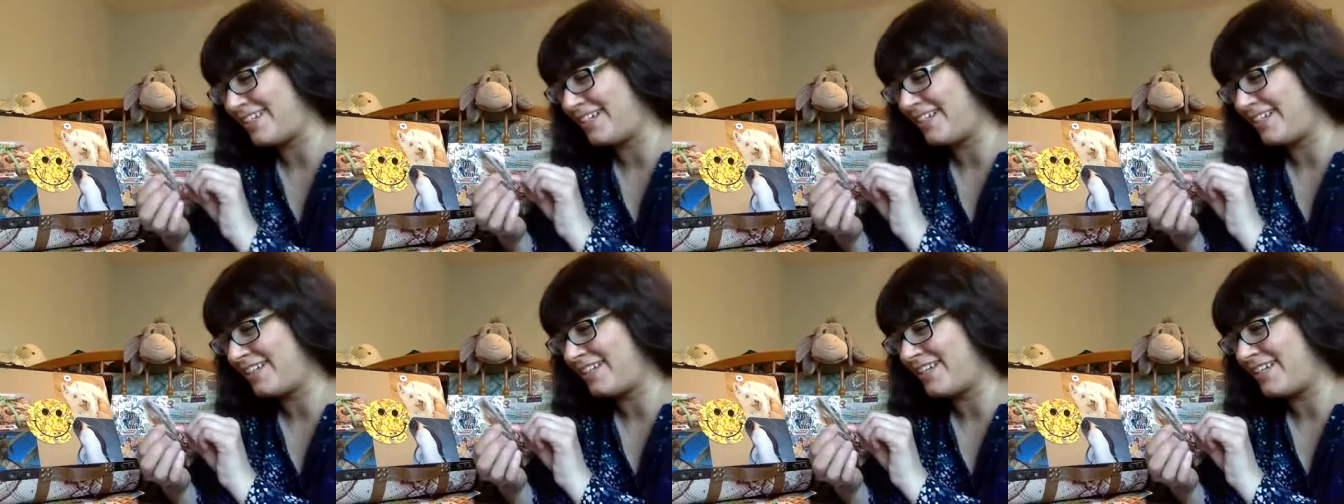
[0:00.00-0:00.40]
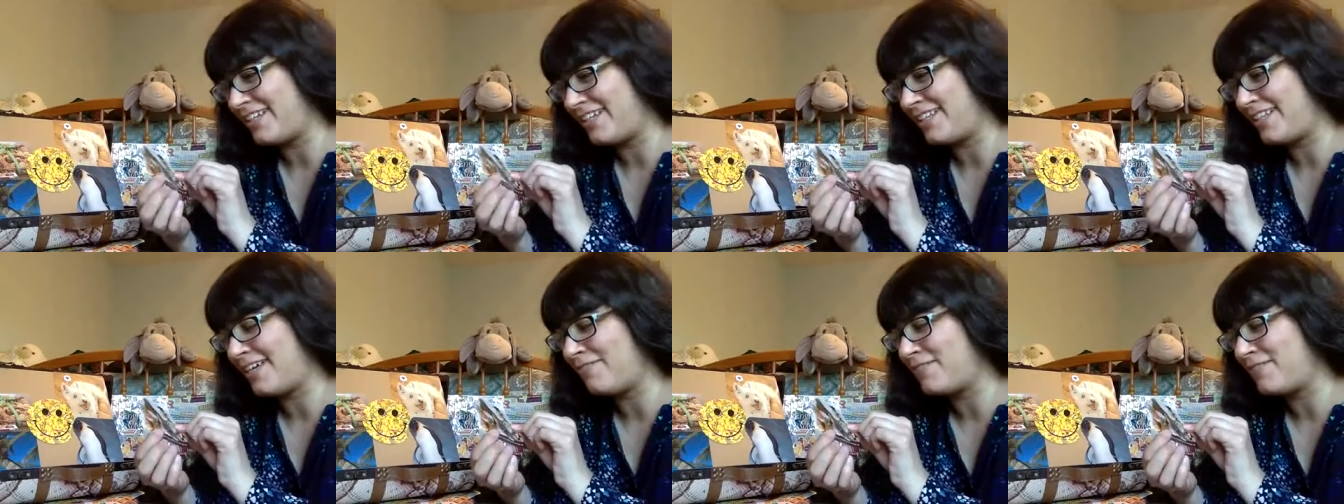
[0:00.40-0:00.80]
like
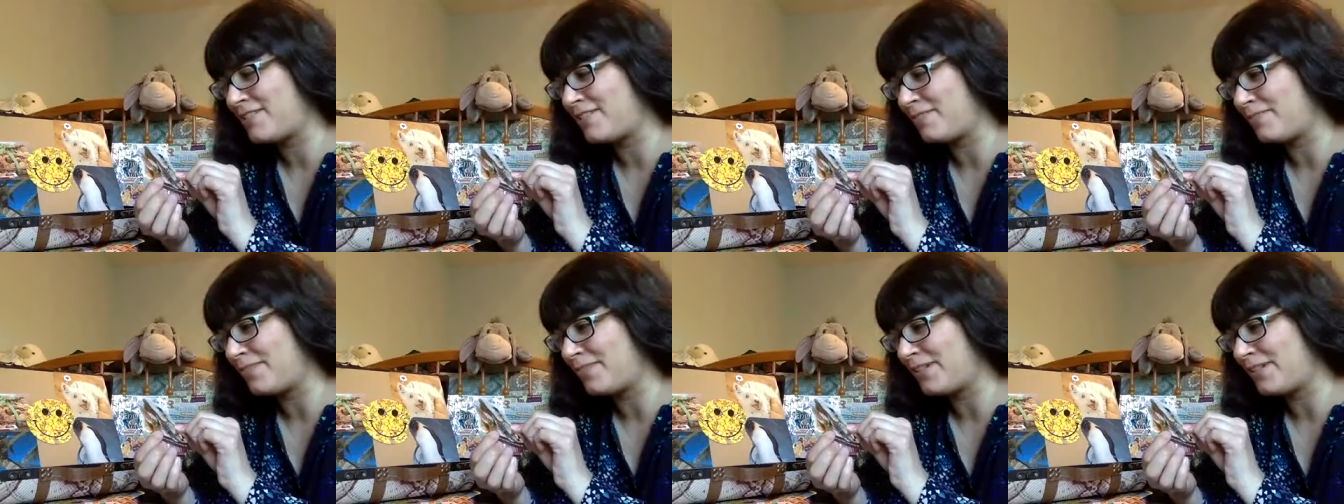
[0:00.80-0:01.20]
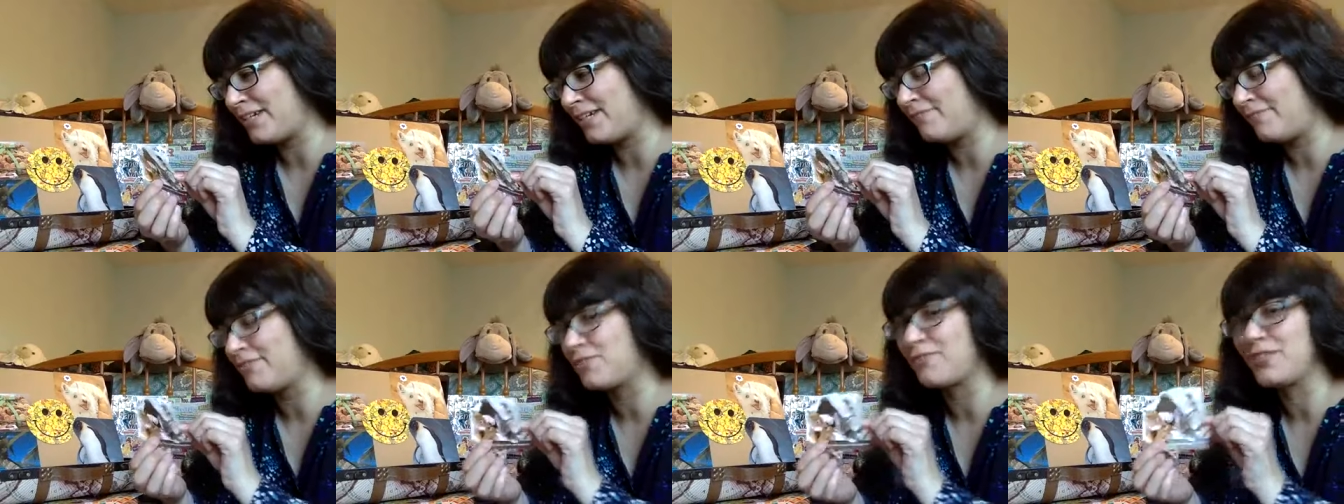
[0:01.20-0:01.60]
that was something
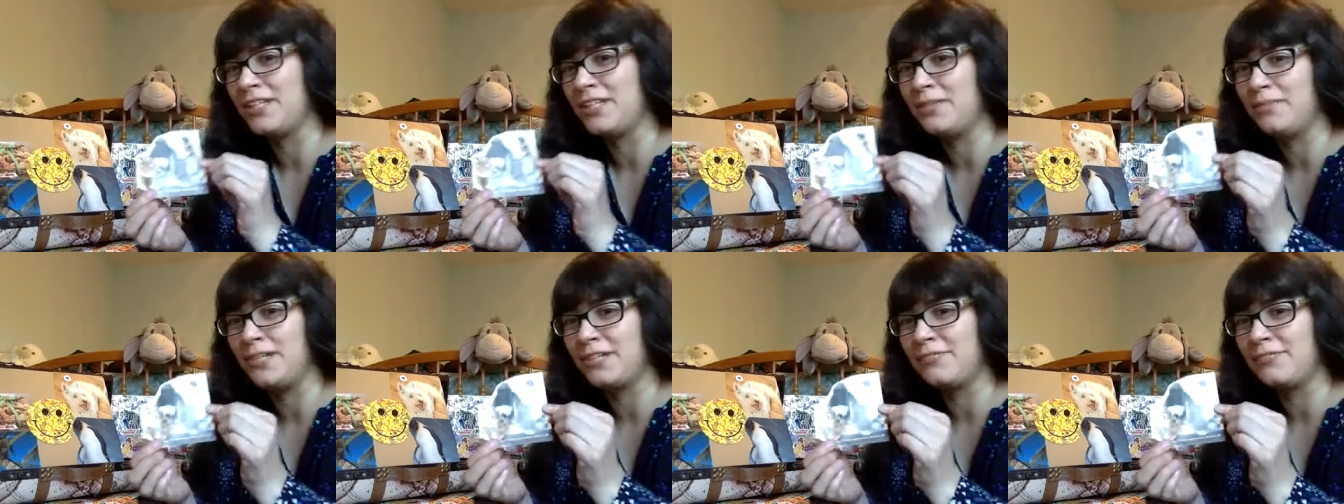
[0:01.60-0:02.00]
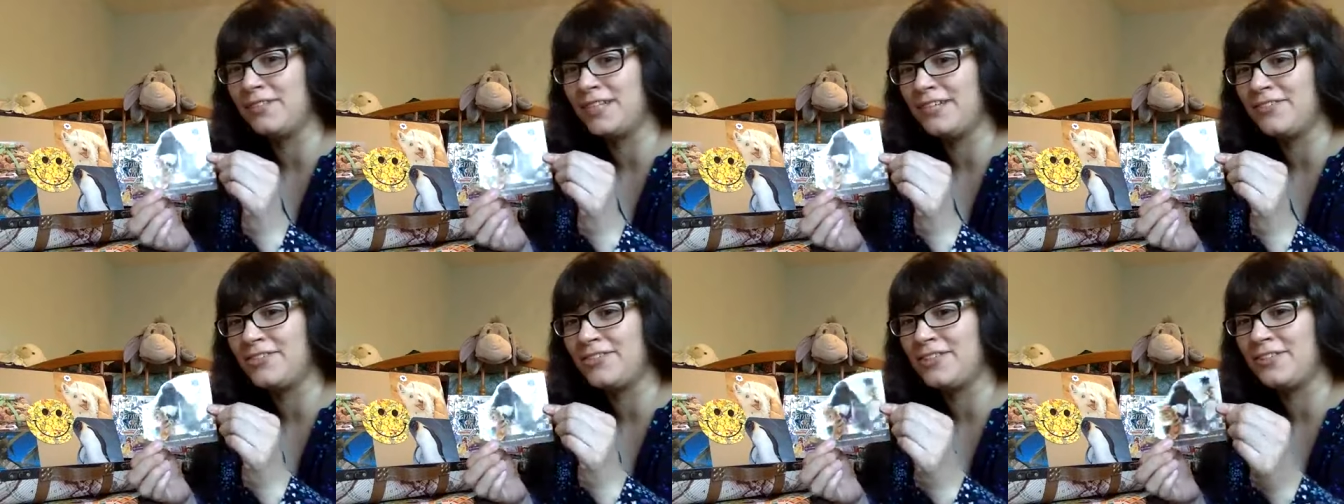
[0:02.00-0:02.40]
that was really big when
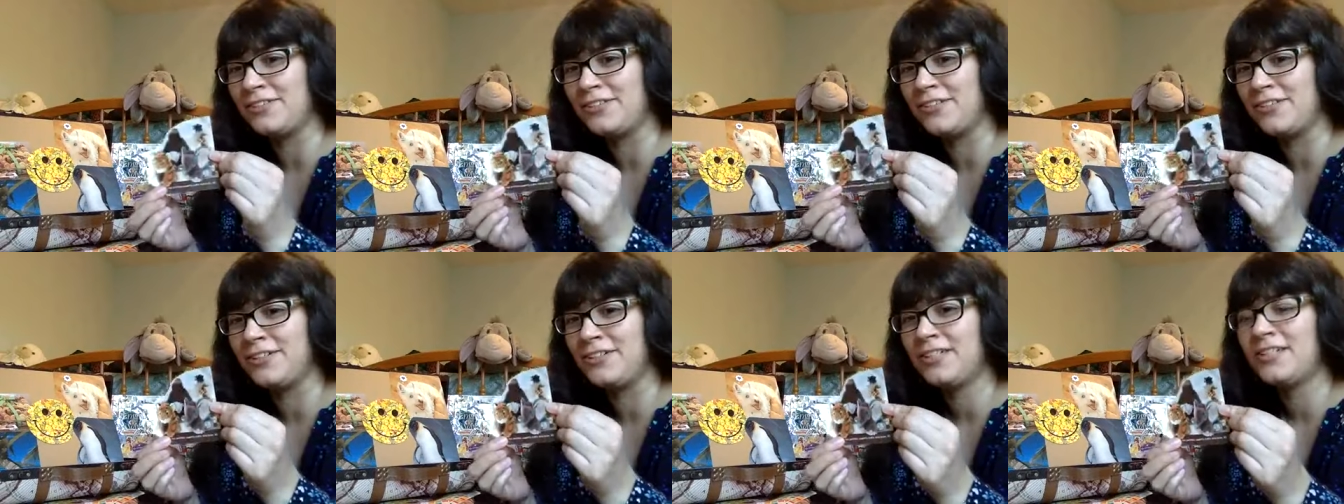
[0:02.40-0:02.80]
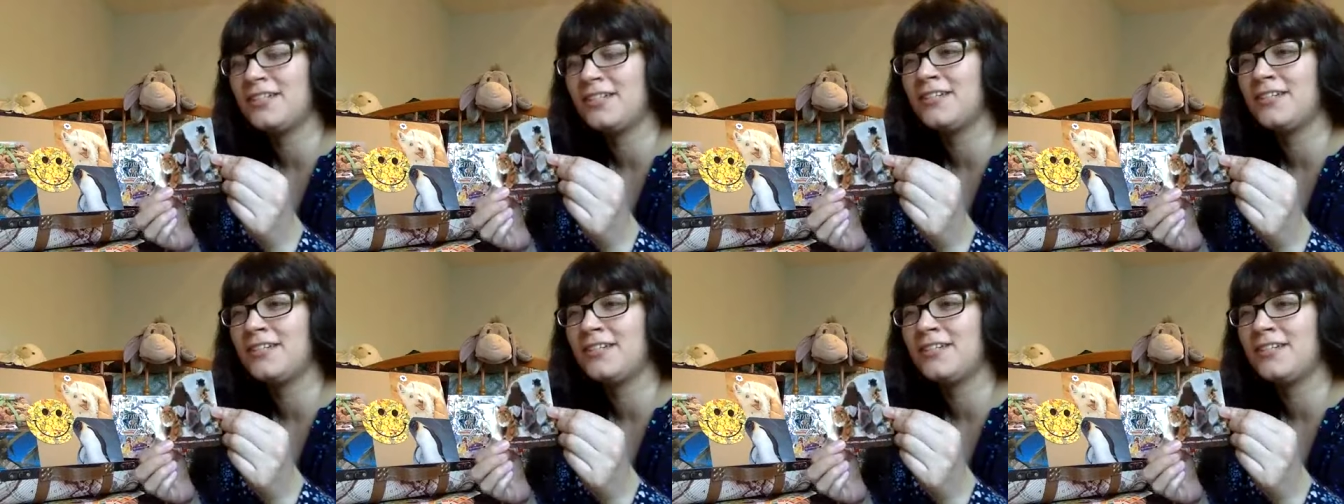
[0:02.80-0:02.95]
I was younger.